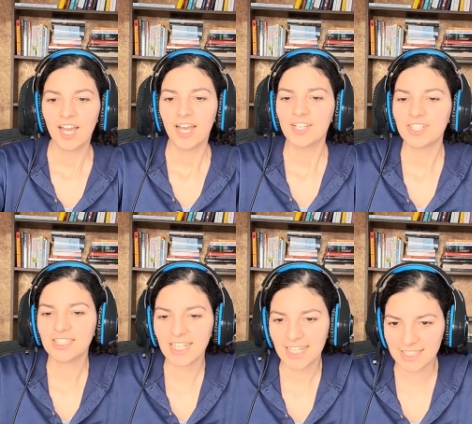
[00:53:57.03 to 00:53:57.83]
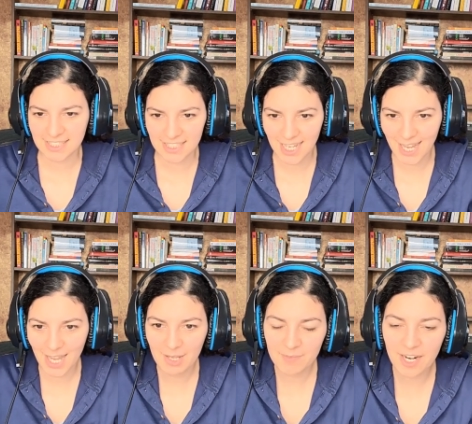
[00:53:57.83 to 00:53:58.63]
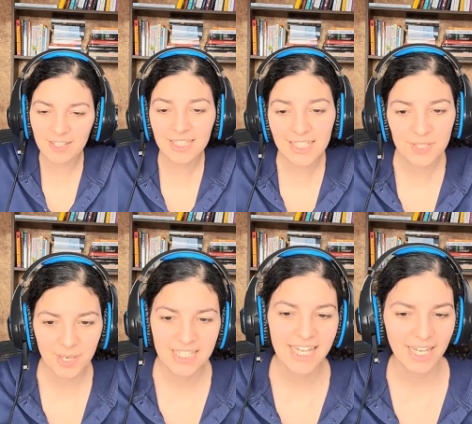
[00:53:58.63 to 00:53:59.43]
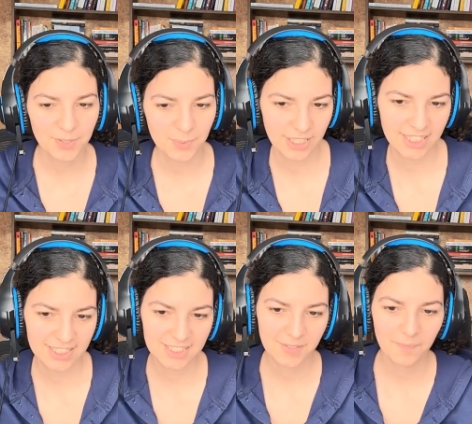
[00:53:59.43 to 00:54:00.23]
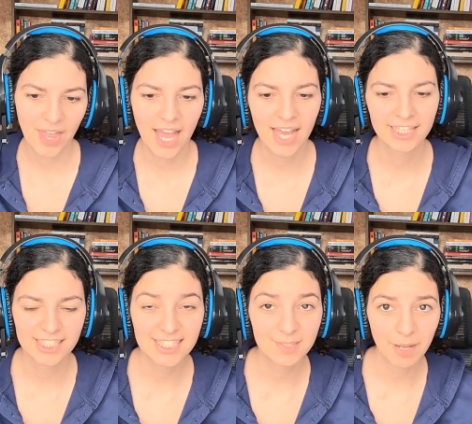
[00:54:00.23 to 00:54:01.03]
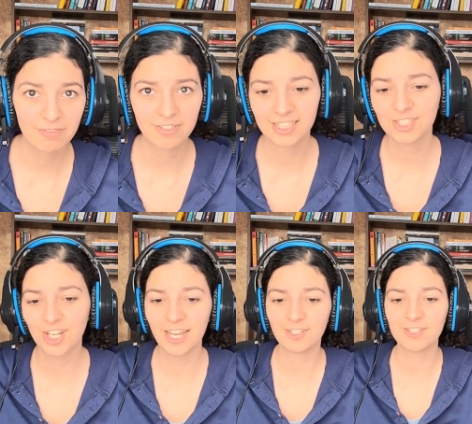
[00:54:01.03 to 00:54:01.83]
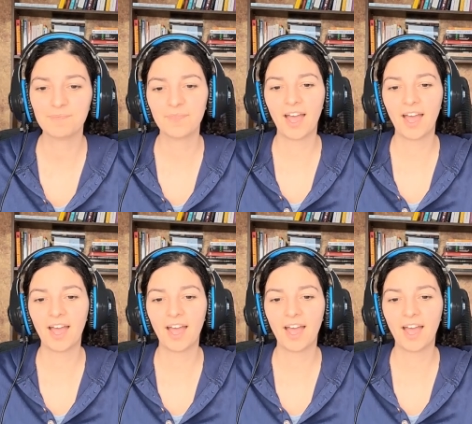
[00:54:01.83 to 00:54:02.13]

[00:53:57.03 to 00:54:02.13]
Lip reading: She says, I am currently 28 weeks and this is my first child.